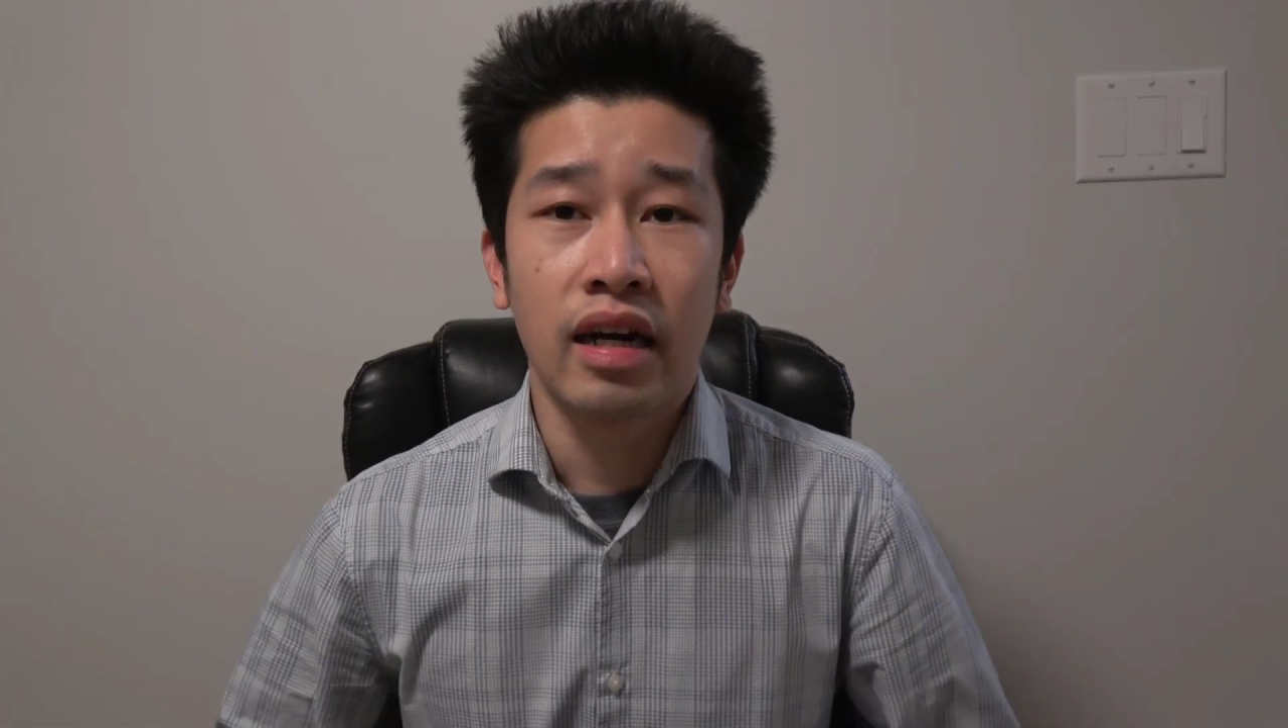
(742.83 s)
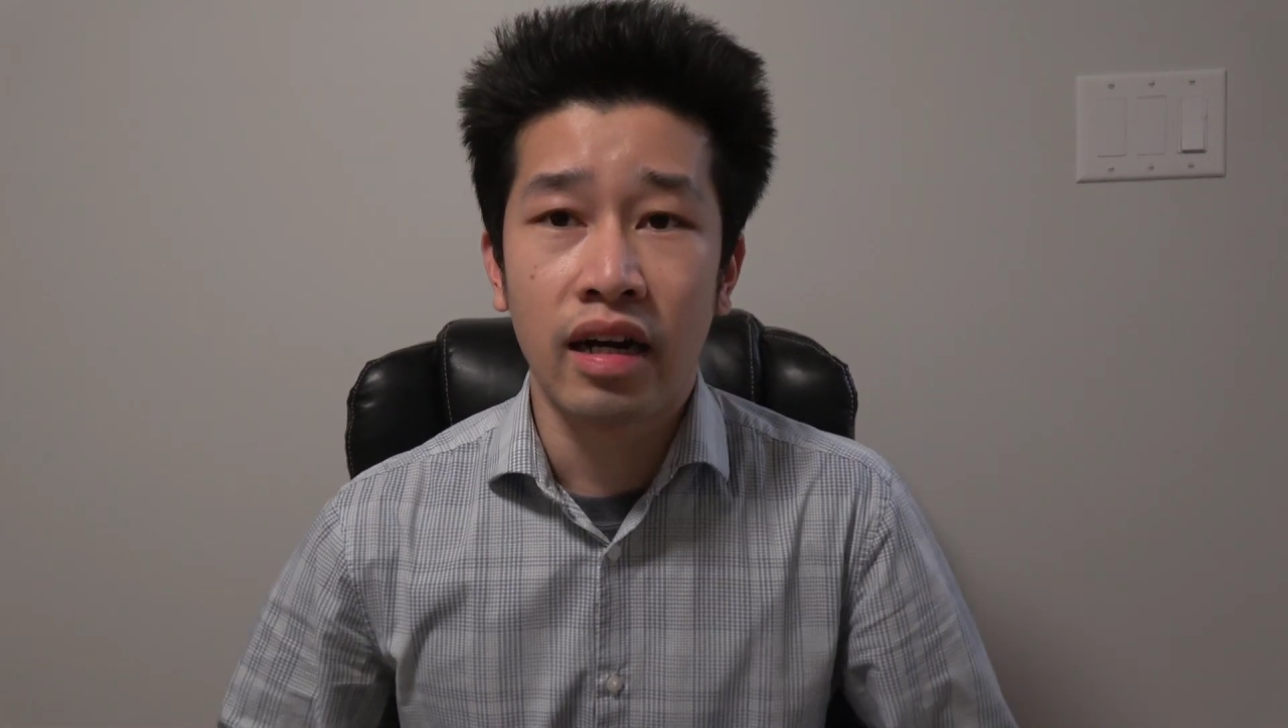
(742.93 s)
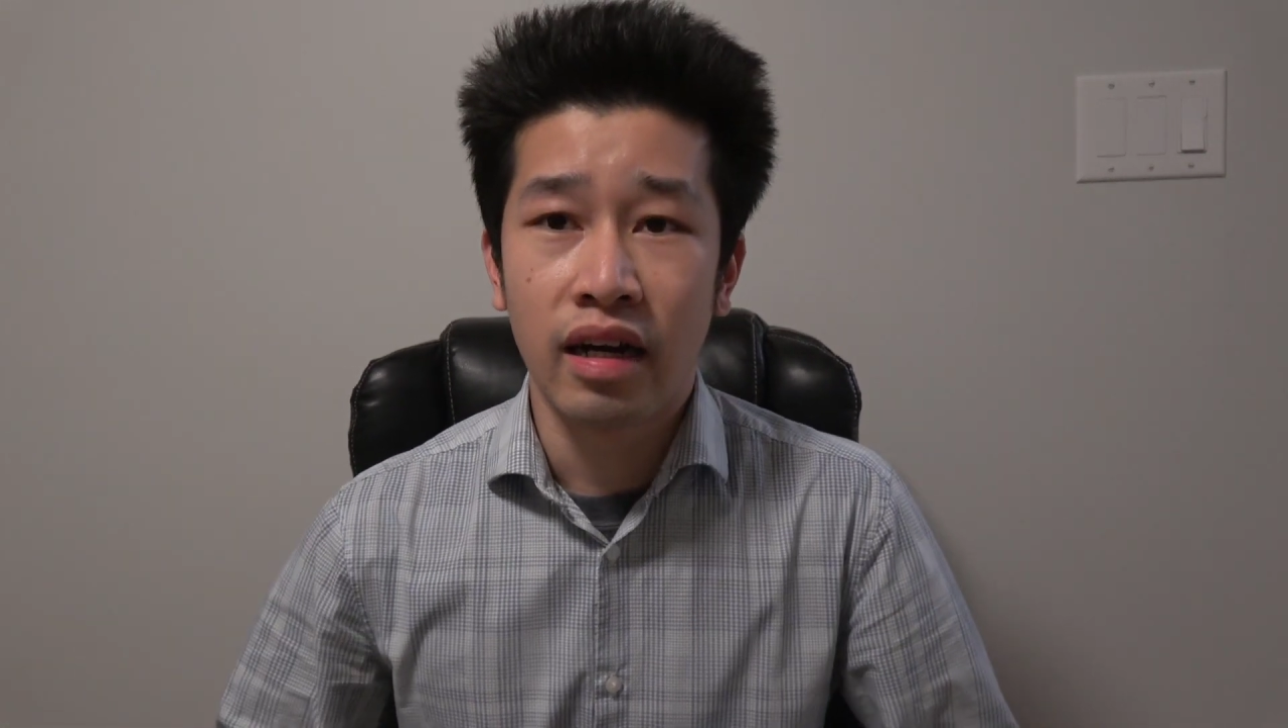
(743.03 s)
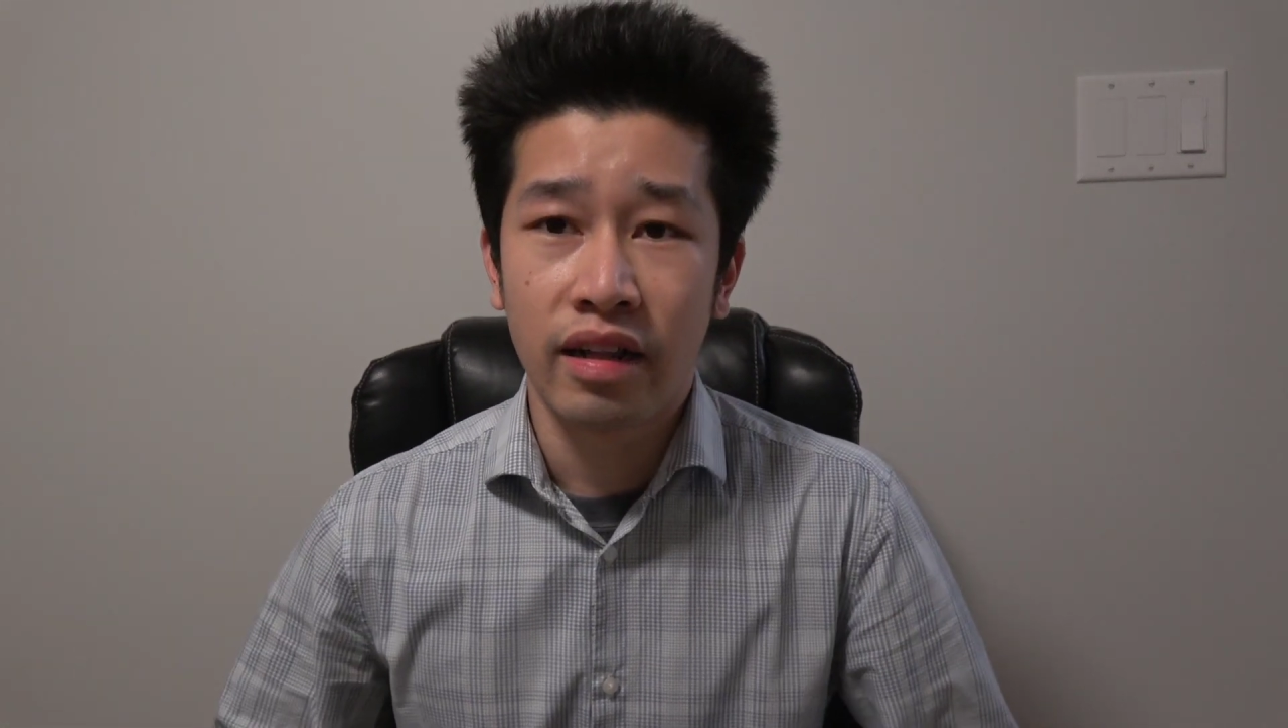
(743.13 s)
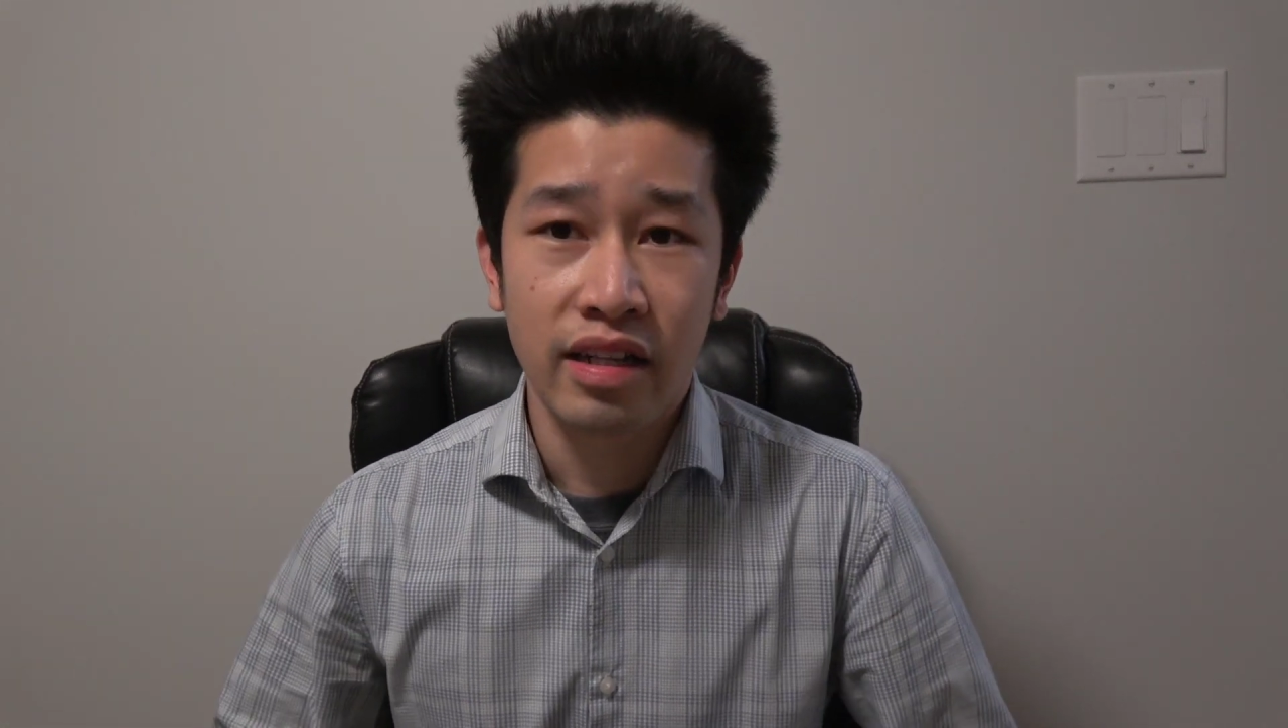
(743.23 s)

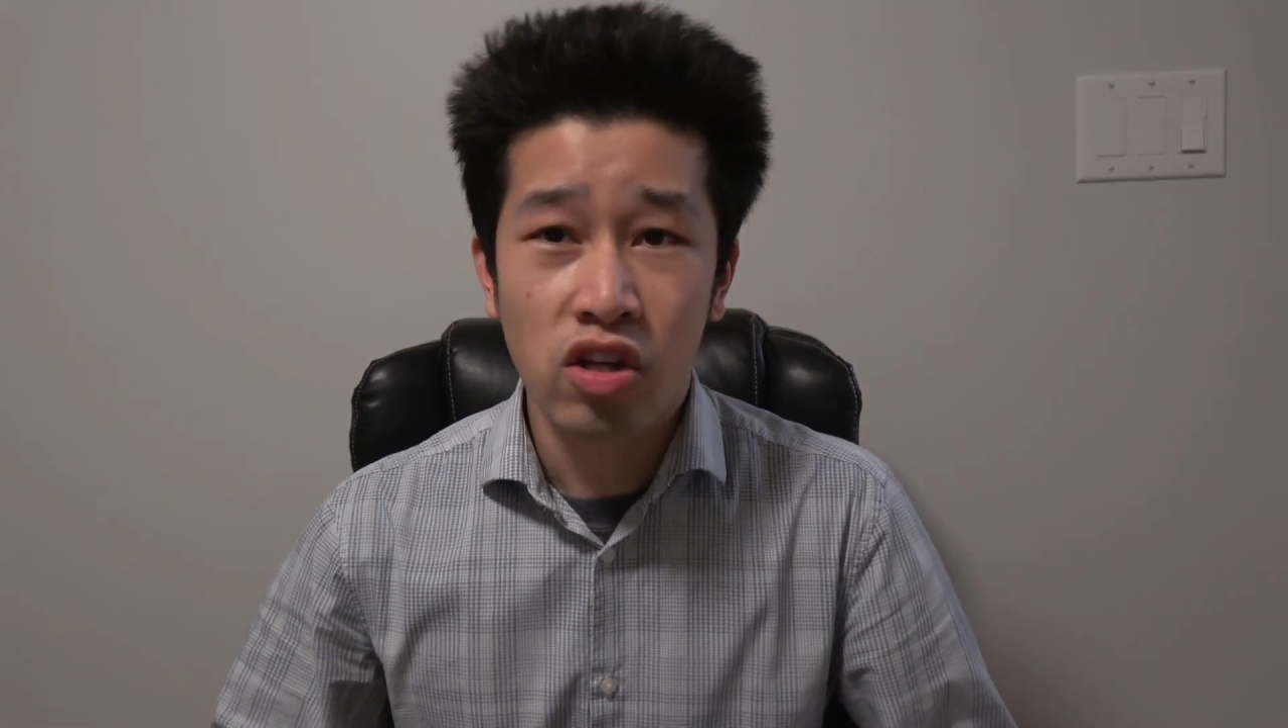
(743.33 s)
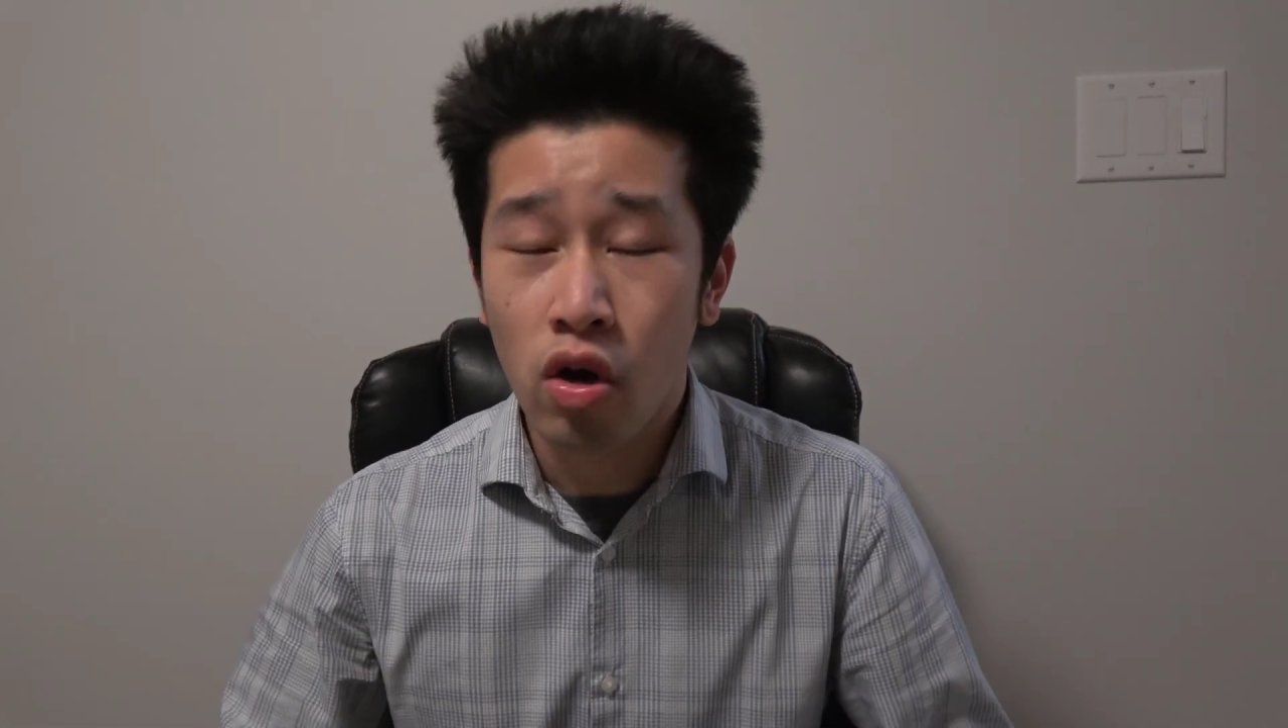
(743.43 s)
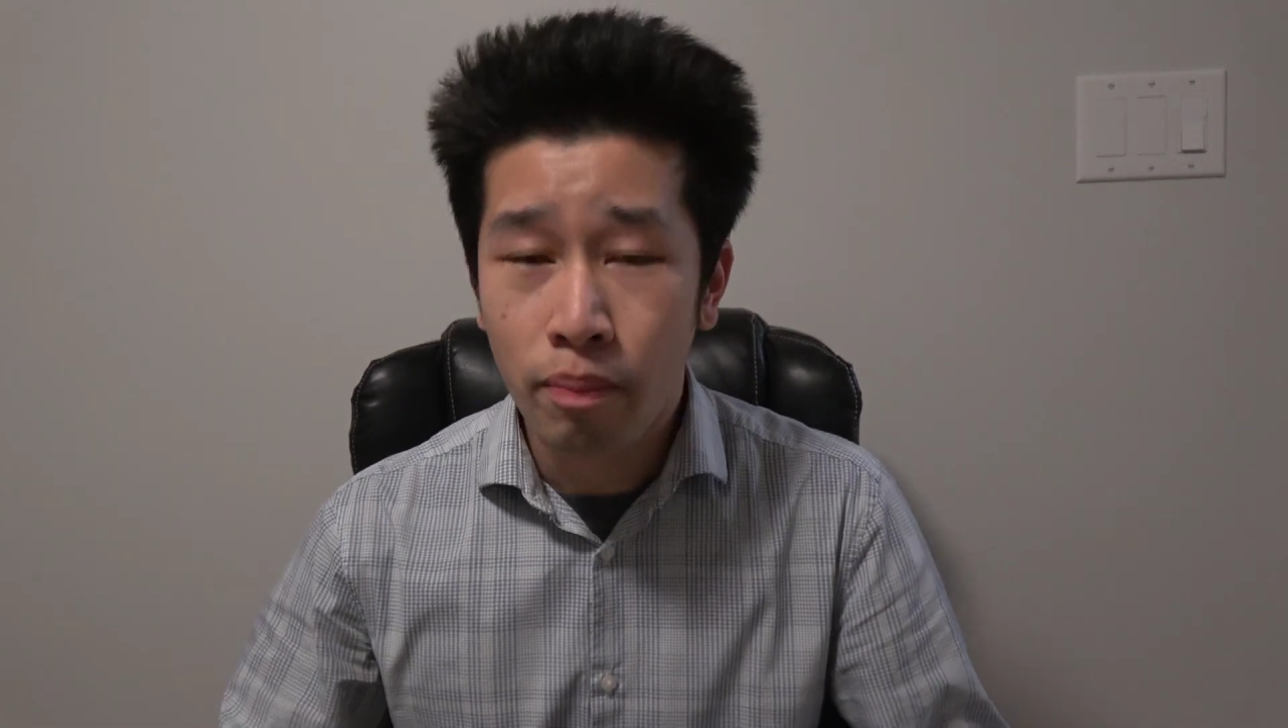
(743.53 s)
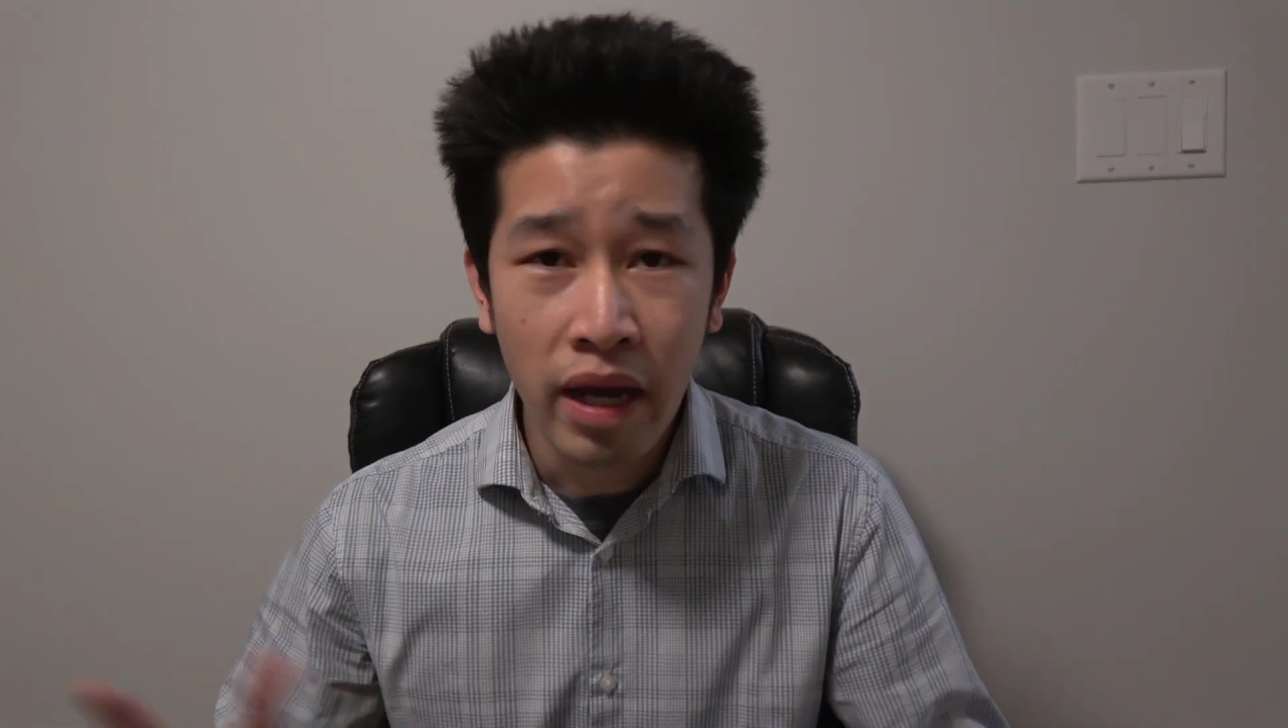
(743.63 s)
that's all